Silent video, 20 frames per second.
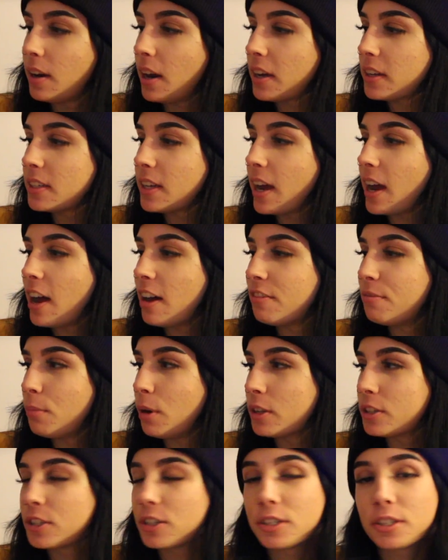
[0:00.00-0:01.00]
Next I have
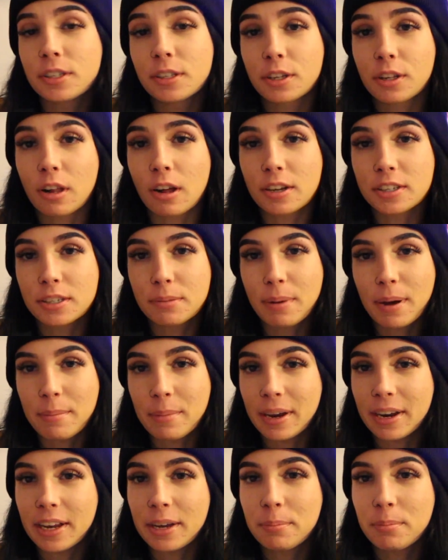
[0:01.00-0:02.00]
Monsters in the Closet by
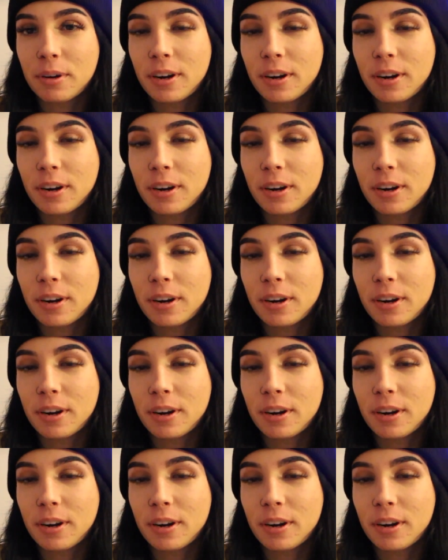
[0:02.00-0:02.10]
Mayday